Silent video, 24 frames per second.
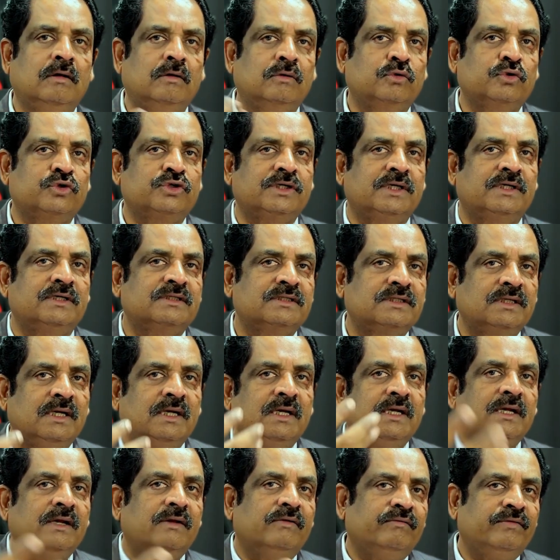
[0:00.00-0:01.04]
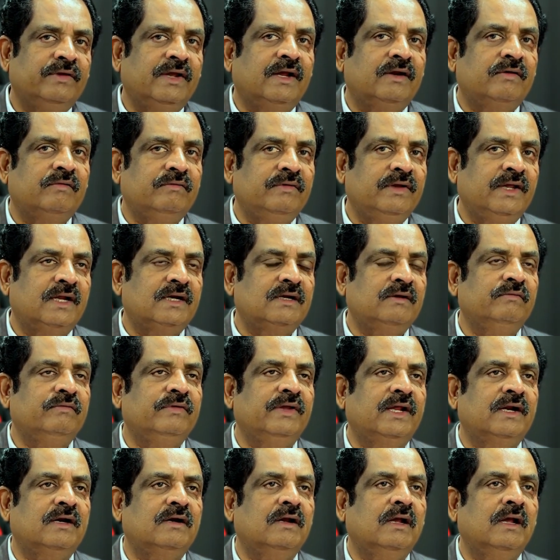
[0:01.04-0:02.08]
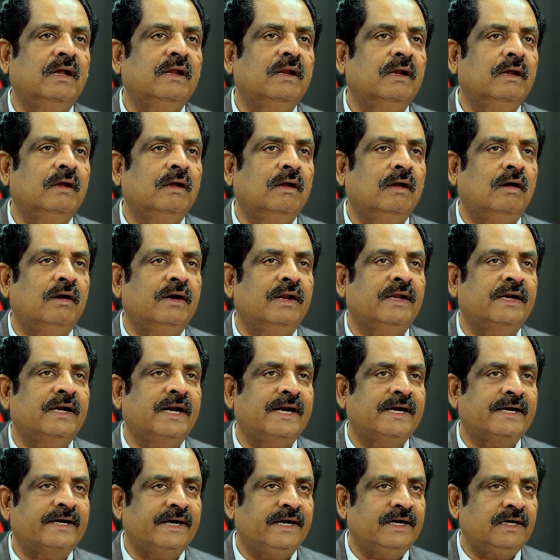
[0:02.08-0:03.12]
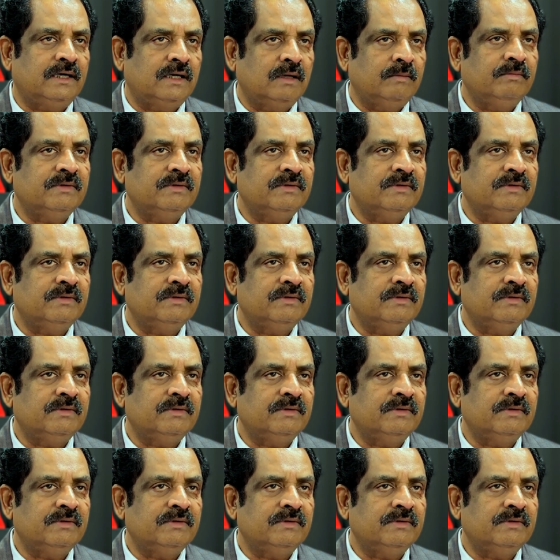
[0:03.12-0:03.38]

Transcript: cushions. We are on a run rate,